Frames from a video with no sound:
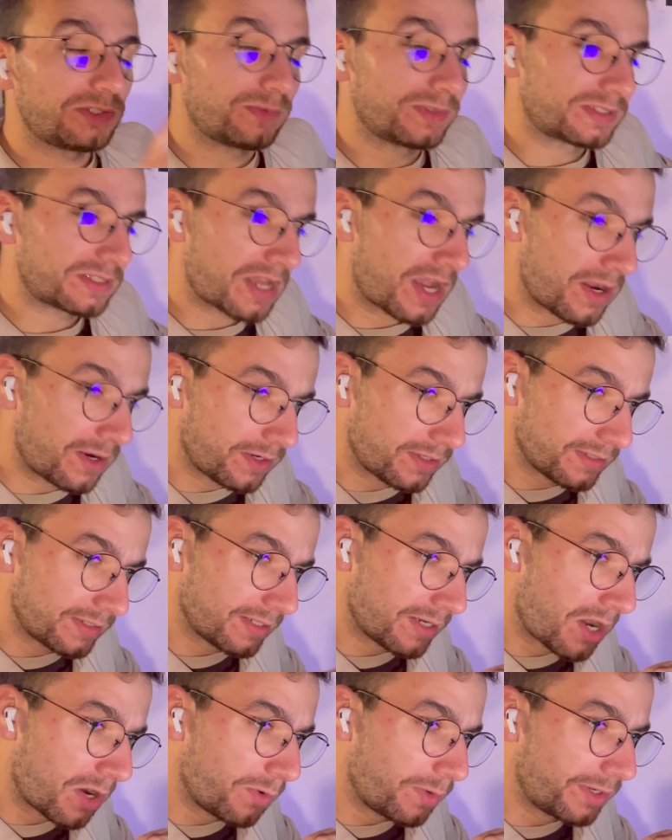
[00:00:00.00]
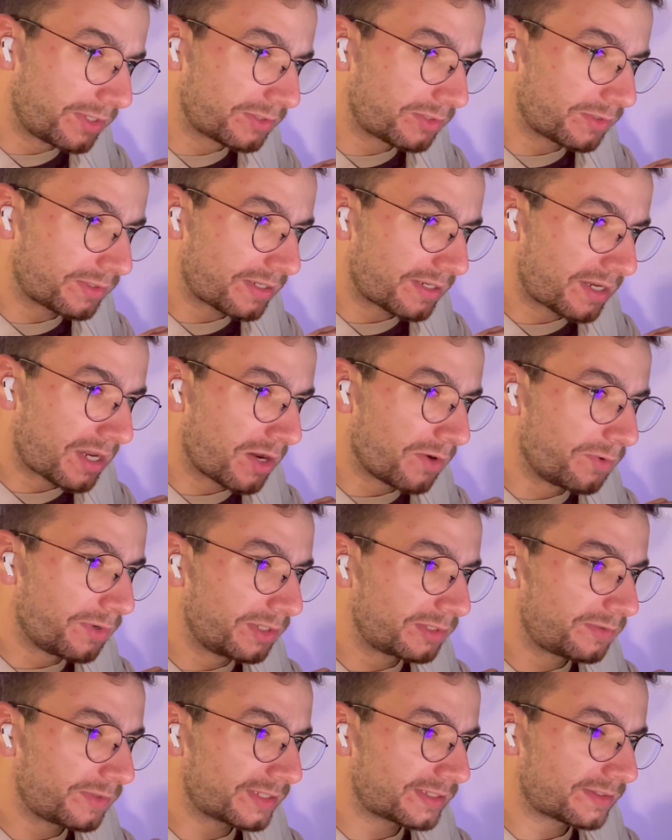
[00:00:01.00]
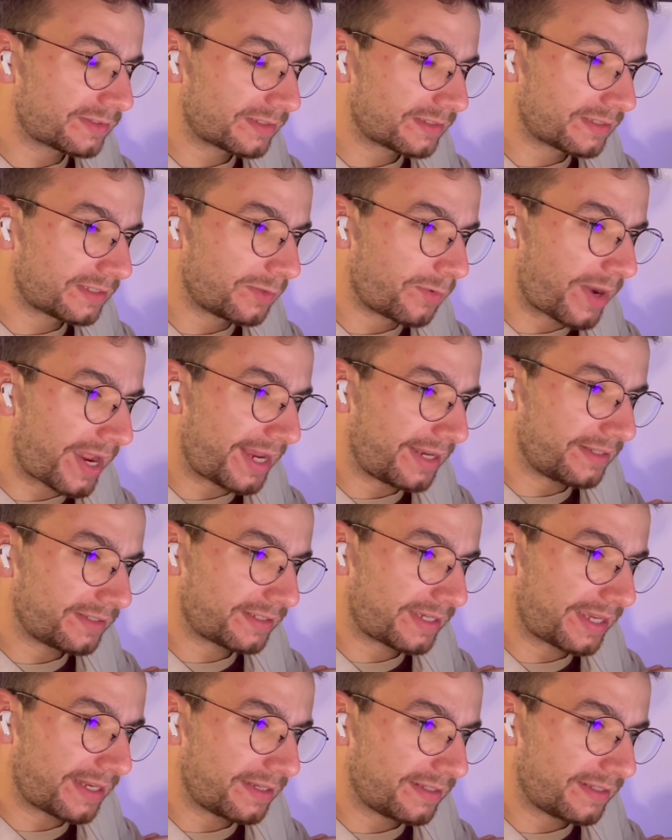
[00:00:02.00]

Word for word: was how old was the wine again?